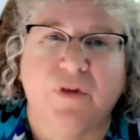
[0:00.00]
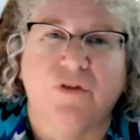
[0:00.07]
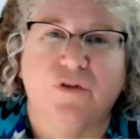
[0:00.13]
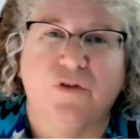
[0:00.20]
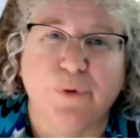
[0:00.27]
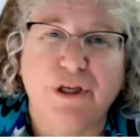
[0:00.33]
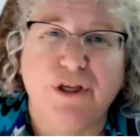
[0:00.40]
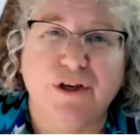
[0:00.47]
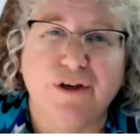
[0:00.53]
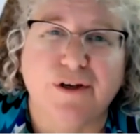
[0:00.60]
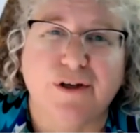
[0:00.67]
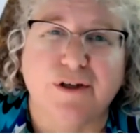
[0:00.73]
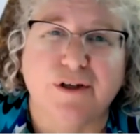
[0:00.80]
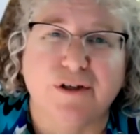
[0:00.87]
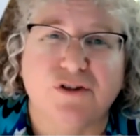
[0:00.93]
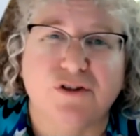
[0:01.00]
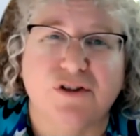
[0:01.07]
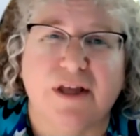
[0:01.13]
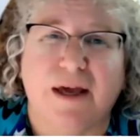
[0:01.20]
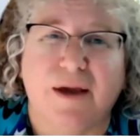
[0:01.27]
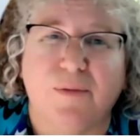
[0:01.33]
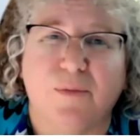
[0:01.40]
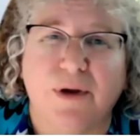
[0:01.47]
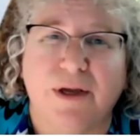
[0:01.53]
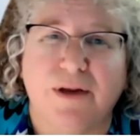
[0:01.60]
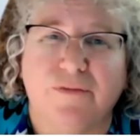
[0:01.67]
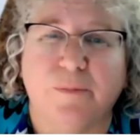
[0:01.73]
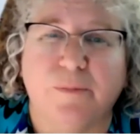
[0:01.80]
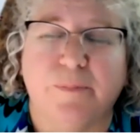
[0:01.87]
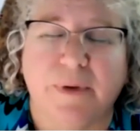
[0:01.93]
3 years, they
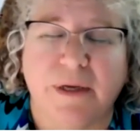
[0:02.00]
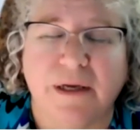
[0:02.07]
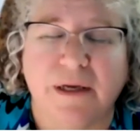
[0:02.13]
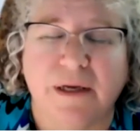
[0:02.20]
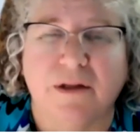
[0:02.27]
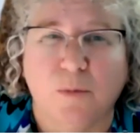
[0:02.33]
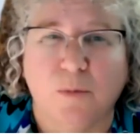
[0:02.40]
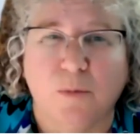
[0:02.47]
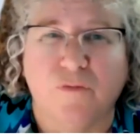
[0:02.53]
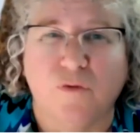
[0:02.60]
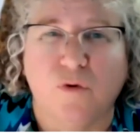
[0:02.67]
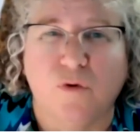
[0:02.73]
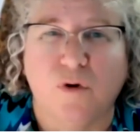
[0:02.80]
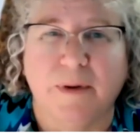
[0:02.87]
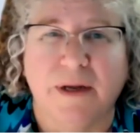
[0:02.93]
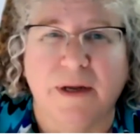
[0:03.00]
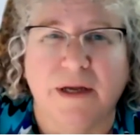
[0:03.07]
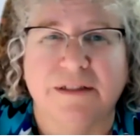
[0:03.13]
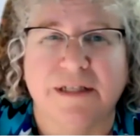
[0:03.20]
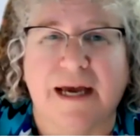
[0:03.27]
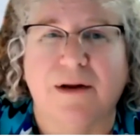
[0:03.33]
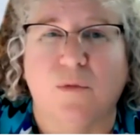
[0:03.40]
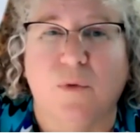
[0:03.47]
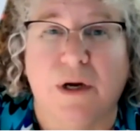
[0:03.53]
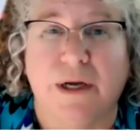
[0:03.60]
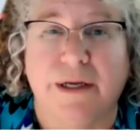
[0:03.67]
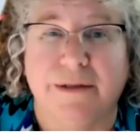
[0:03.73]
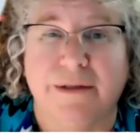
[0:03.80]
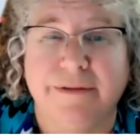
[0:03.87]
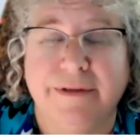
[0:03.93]
went from being a low performing Title
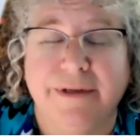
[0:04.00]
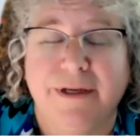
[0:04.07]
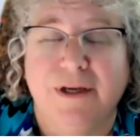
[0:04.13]
I